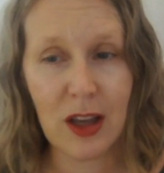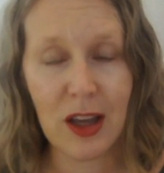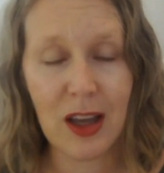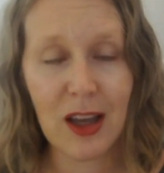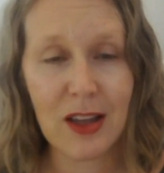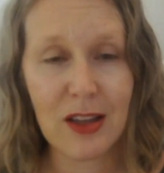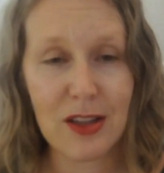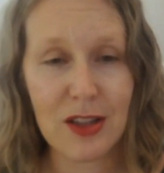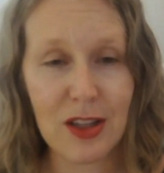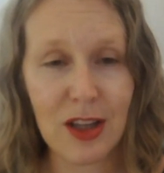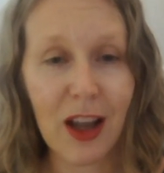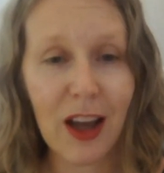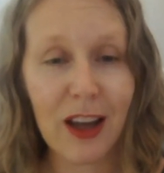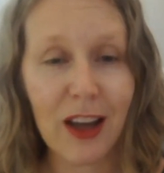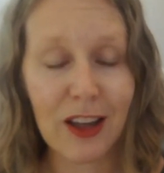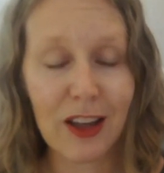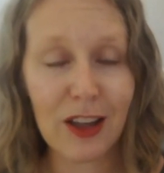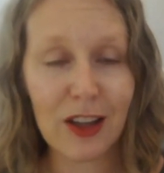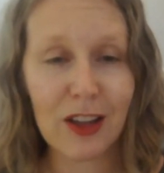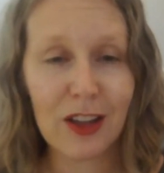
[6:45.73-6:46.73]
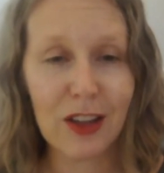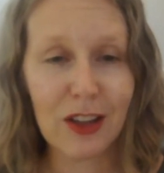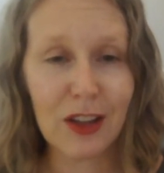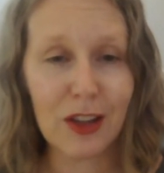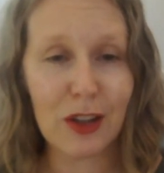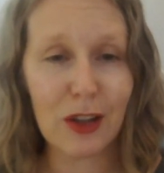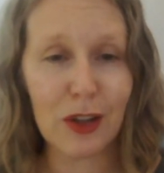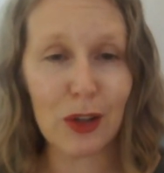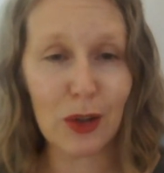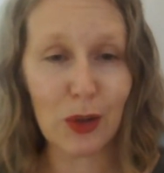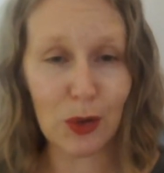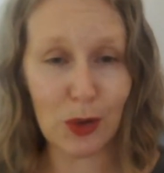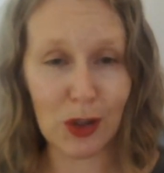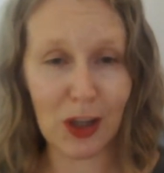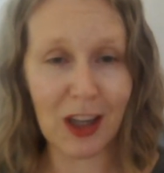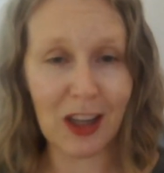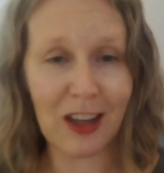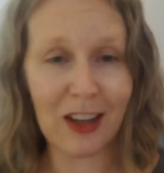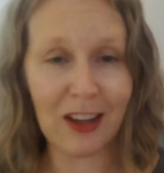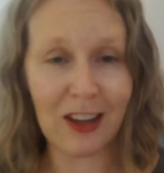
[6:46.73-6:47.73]
it's like
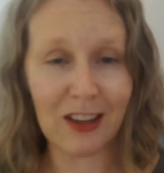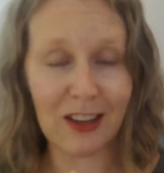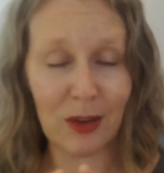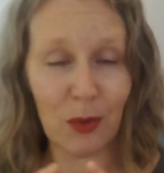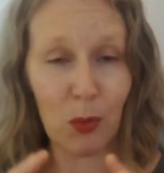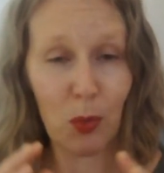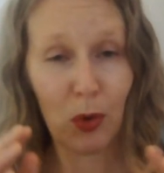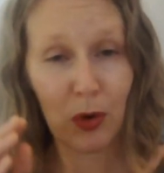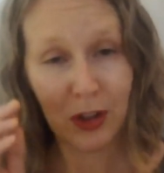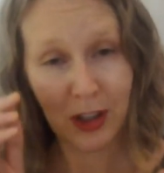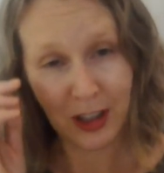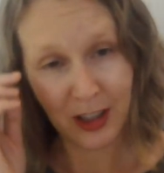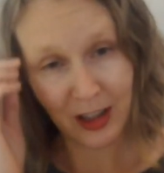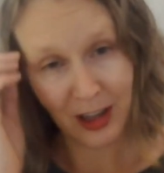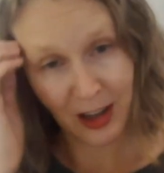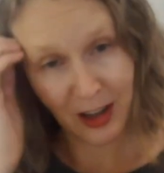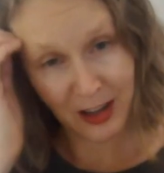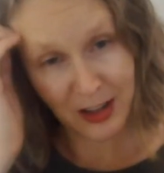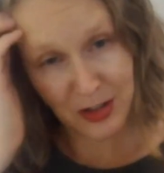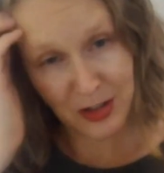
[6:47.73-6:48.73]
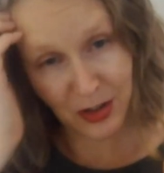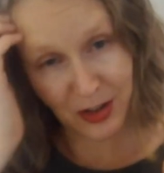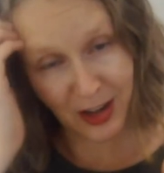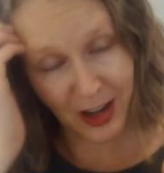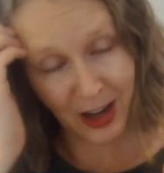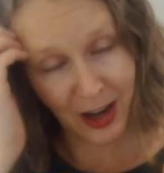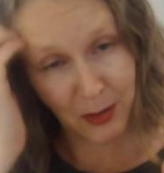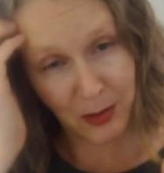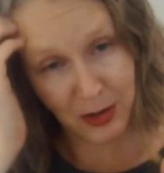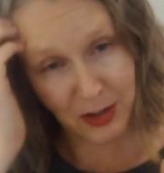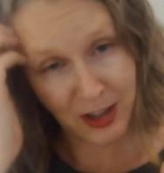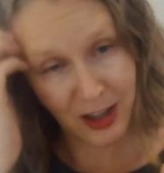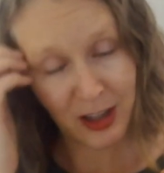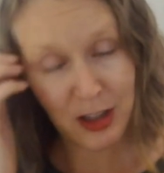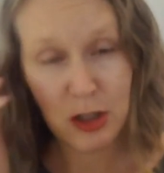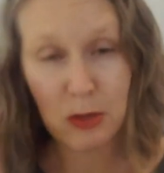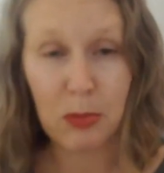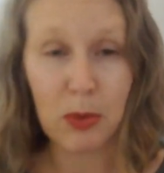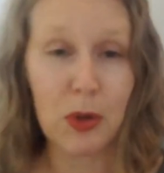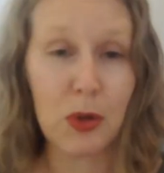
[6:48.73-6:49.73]
looking at the warning lights on our
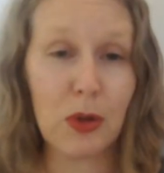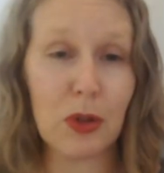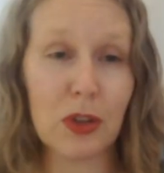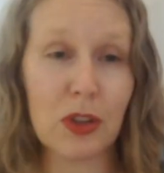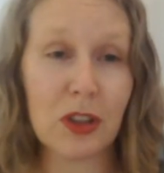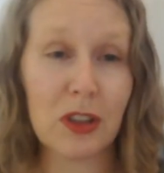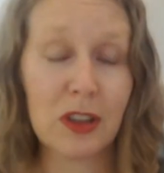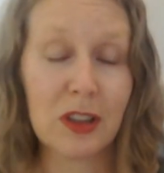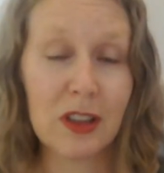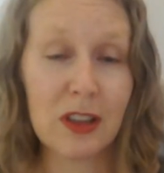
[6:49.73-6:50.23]
dashboard